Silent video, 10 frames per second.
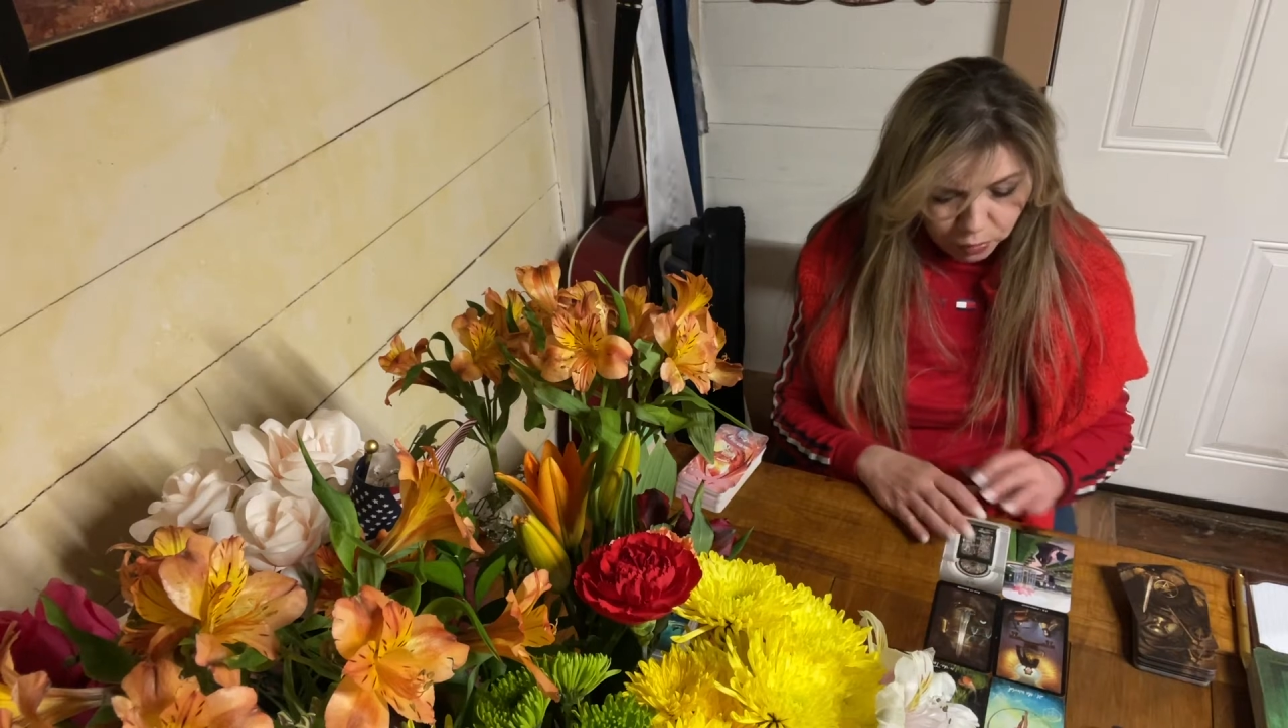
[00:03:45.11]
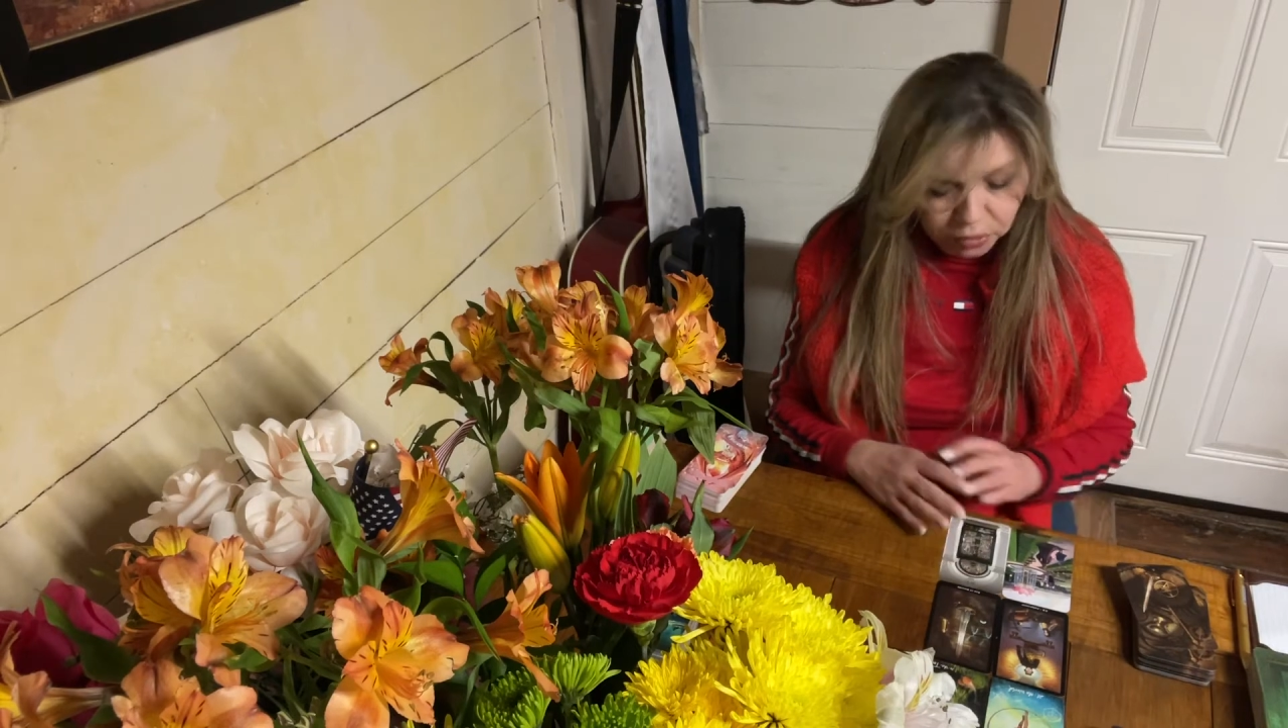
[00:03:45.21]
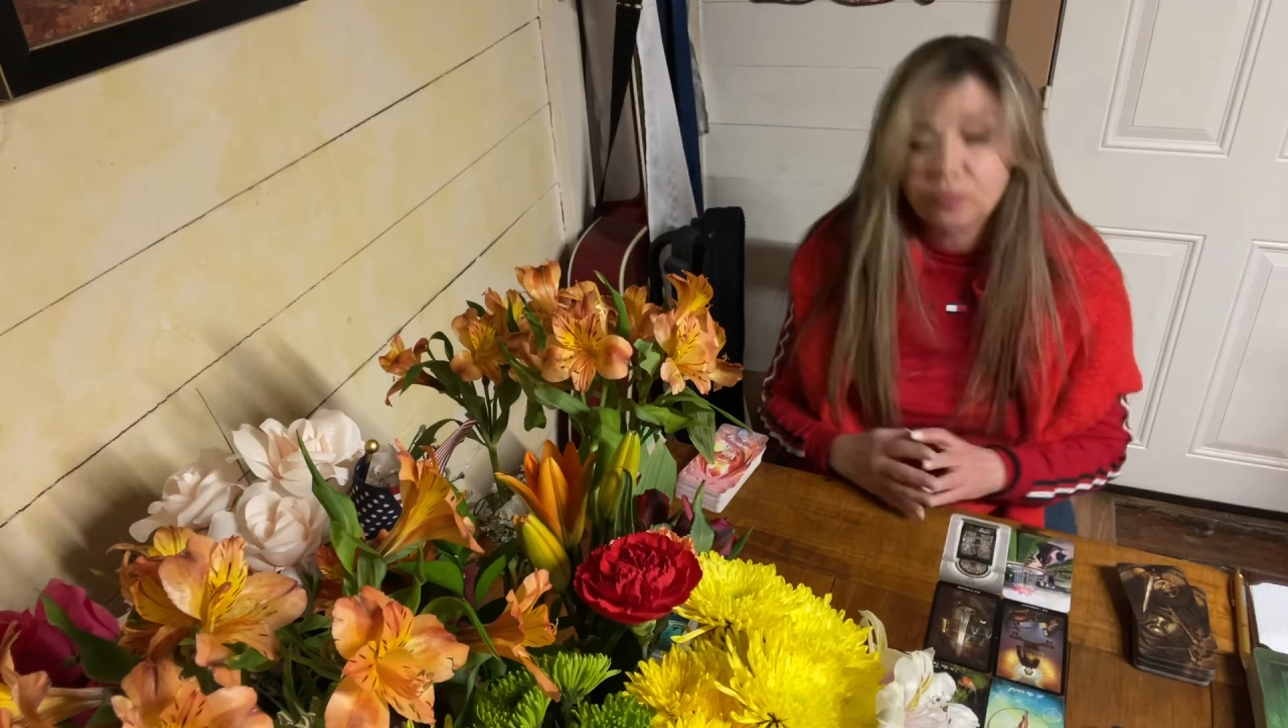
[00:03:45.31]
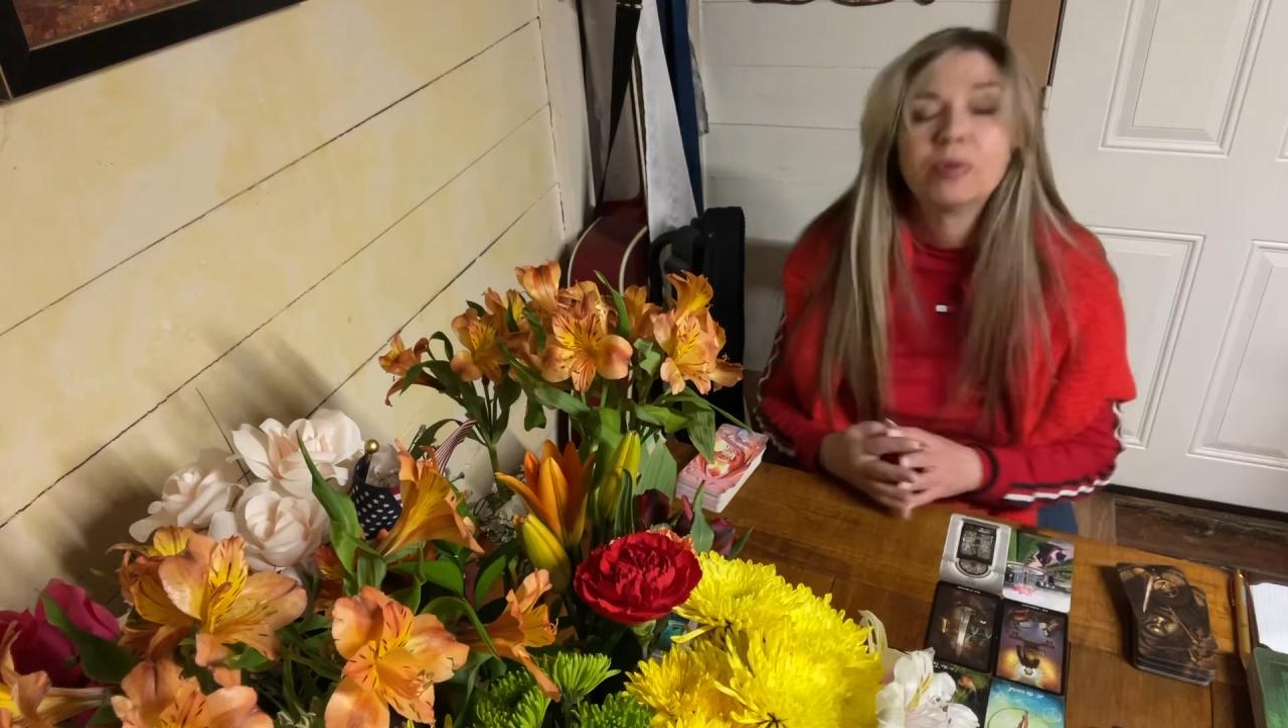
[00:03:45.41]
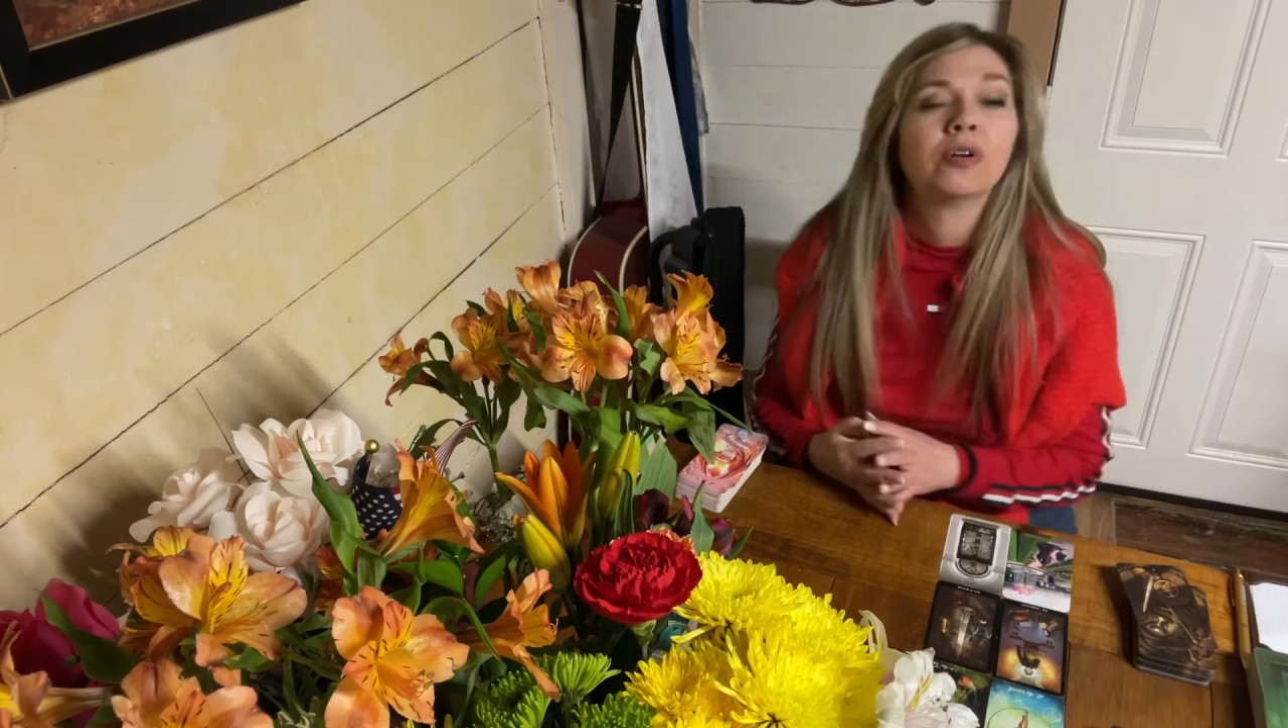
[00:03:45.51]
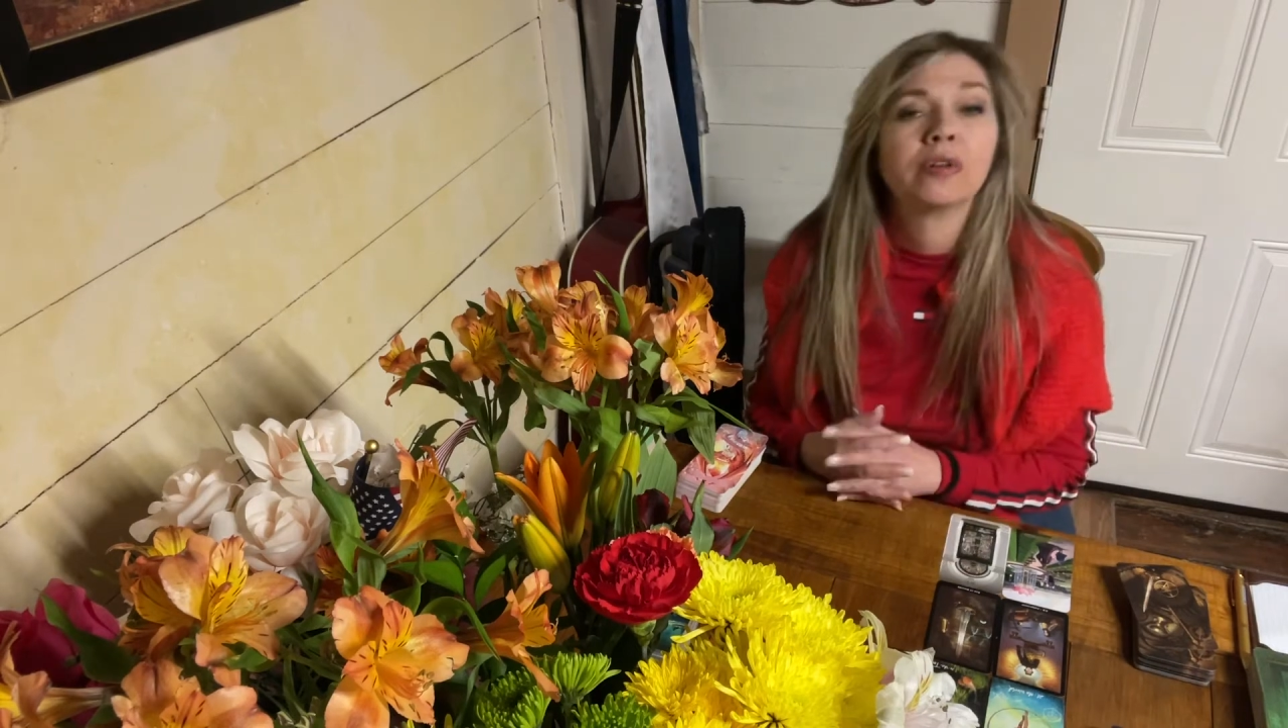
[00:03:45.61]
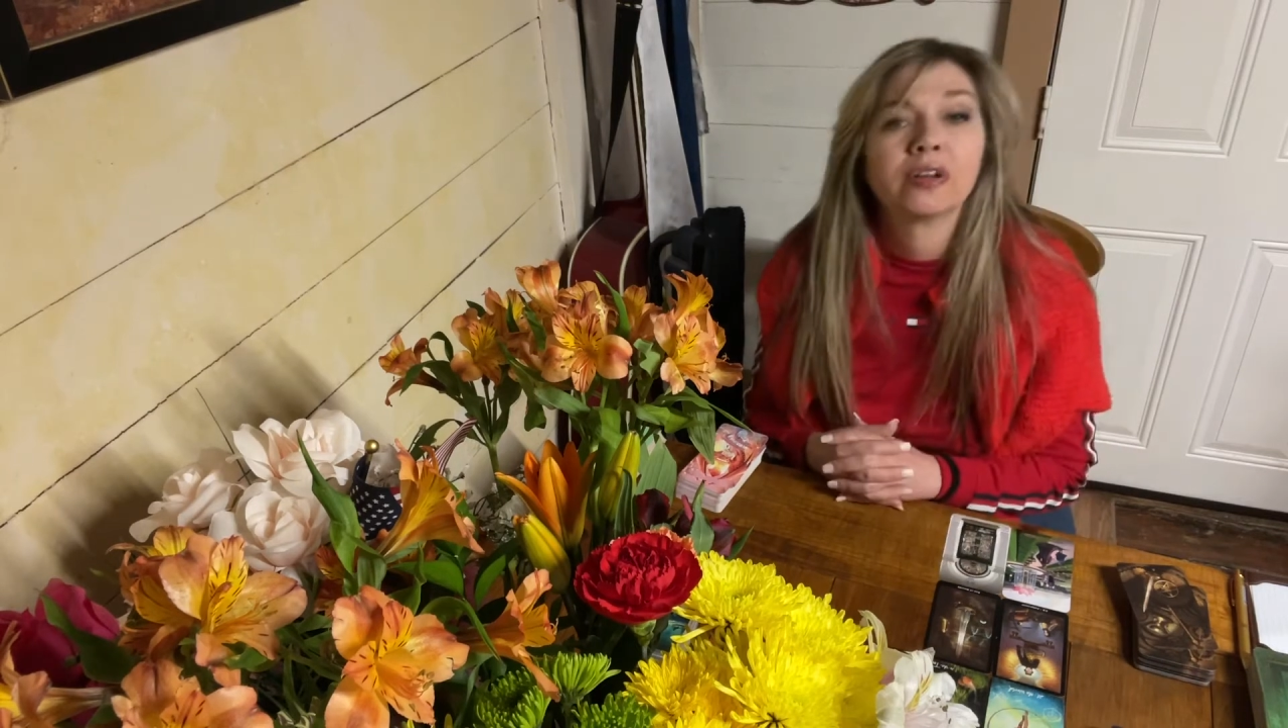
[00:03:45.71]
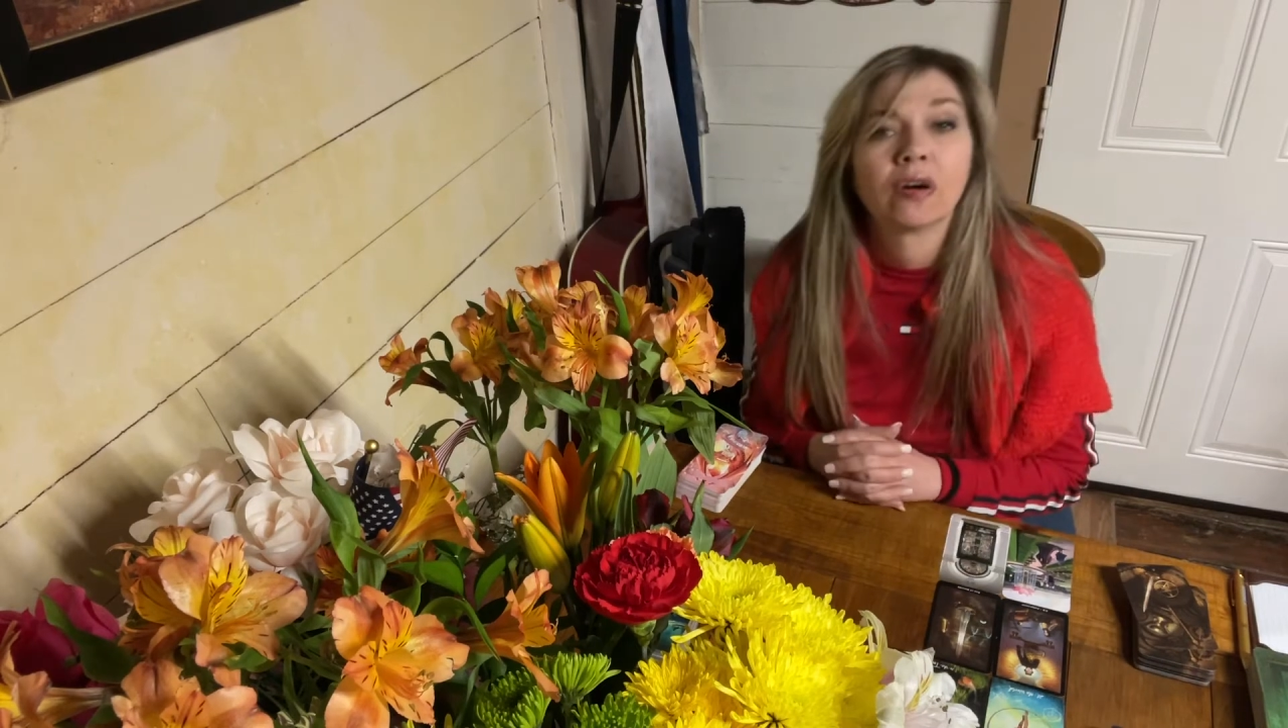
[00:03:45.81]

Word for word: you've been holding